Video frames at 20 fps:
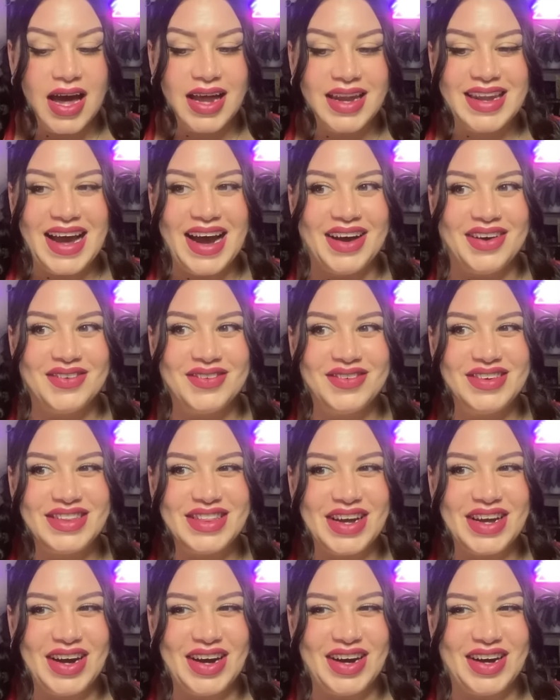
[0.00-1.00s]
Now,
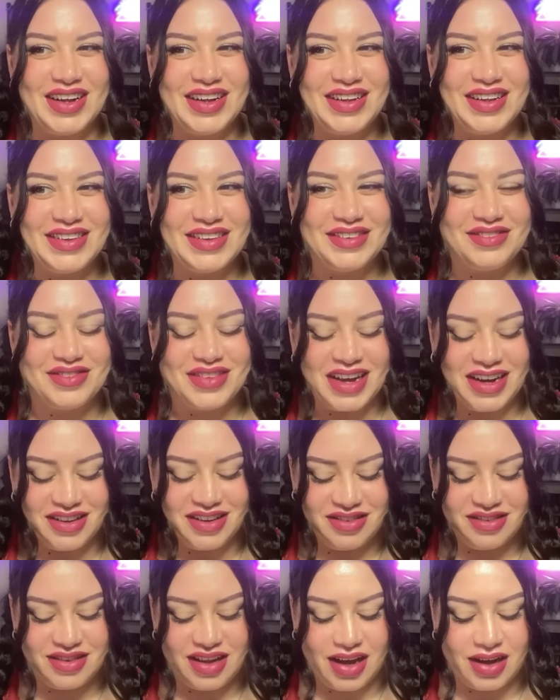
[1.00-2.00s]
with all of
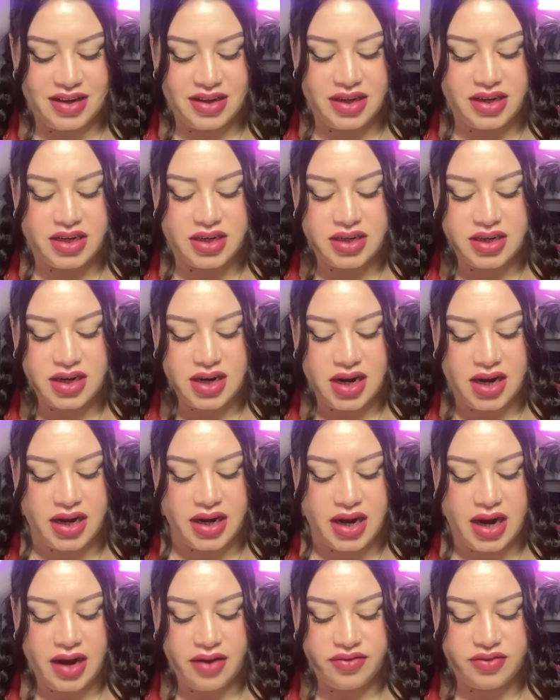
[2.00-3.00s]
that said here, I
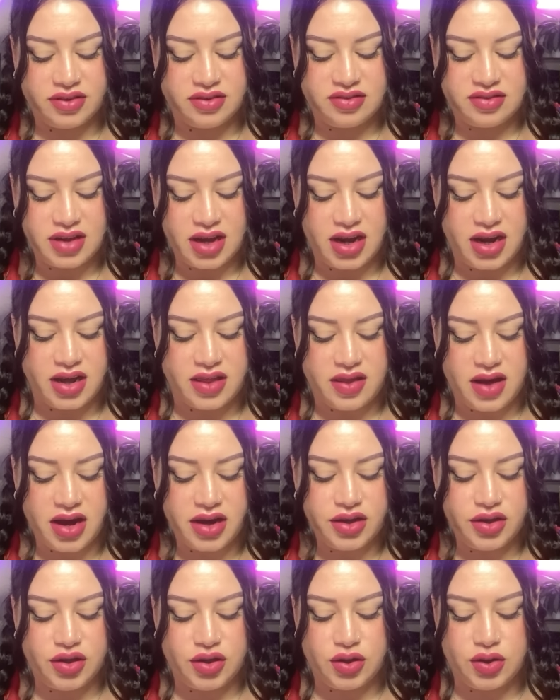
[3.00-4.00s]
have to say
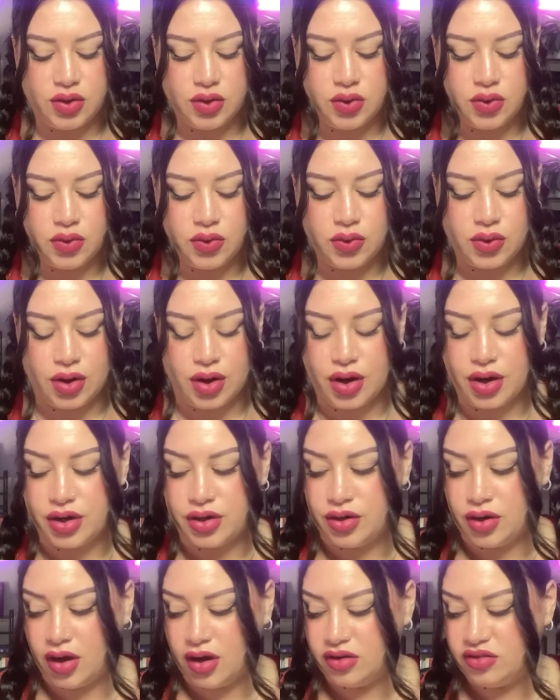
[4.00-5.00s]
that you are
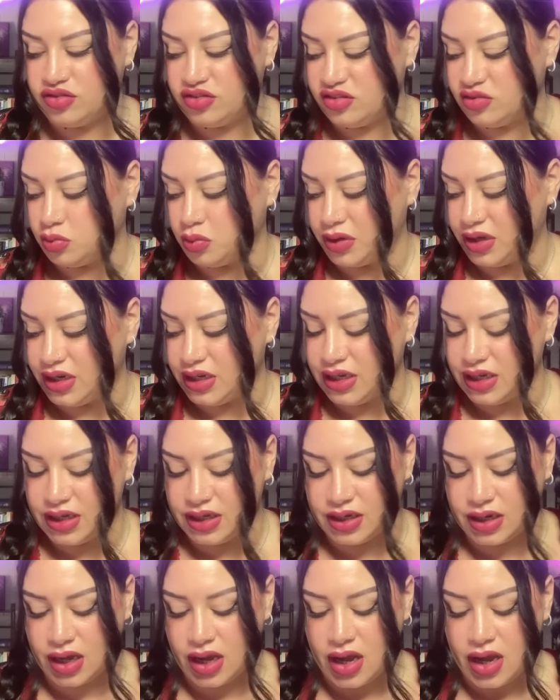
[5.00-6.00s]
not just
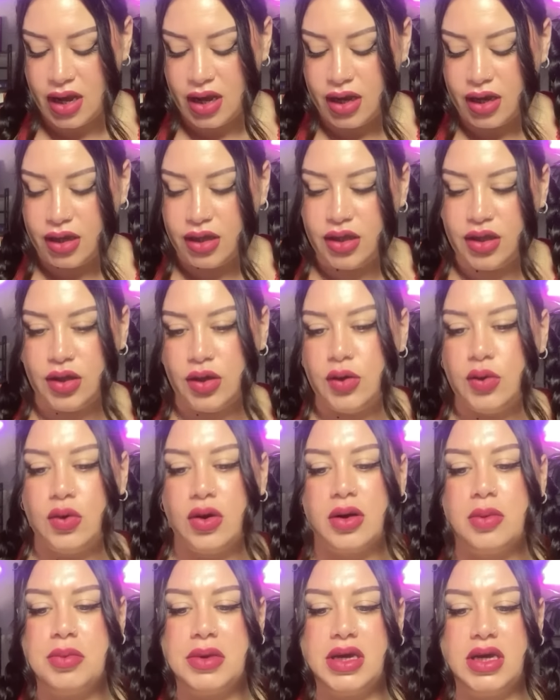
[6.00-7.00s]
winning, you
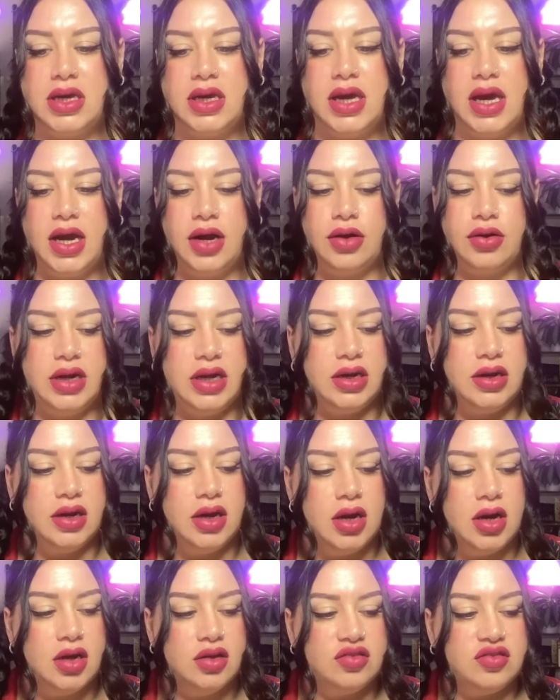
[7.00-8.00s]
are being carried.
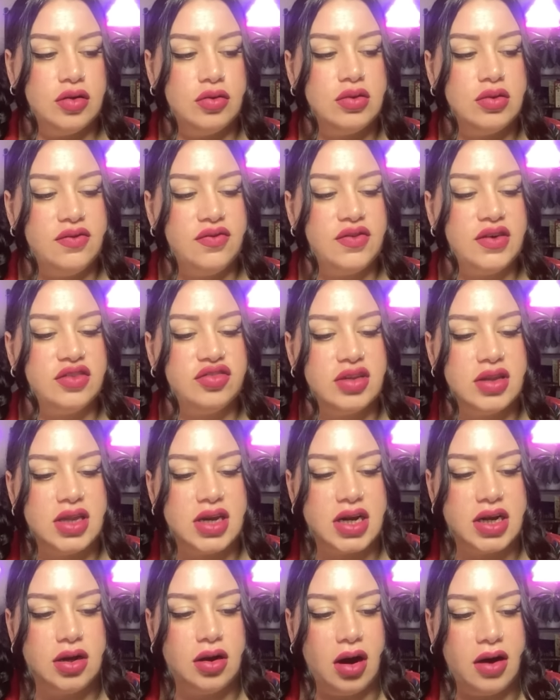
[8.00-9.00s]
So the vision that
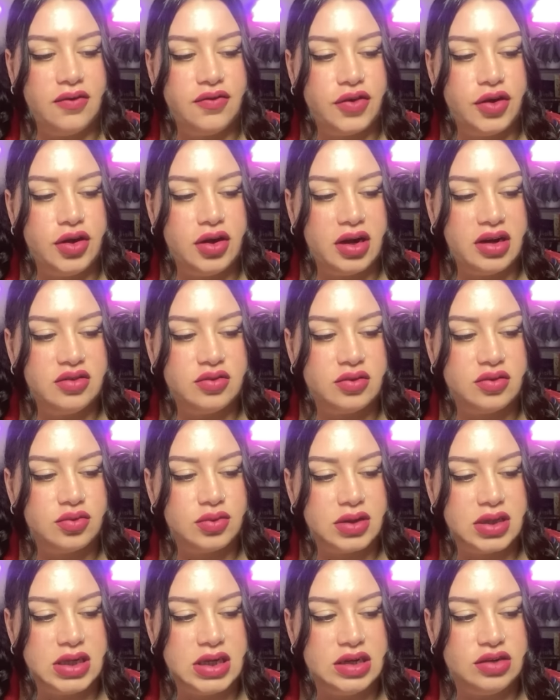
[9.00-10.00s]
I got for you guys was
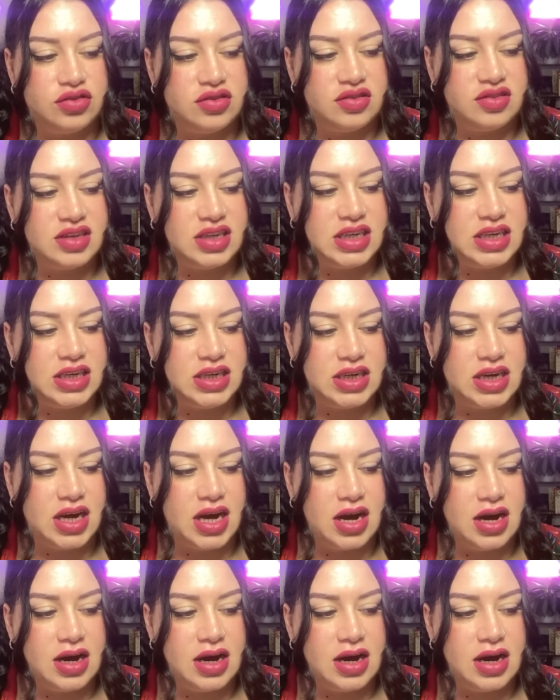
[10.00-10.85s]
really interesting.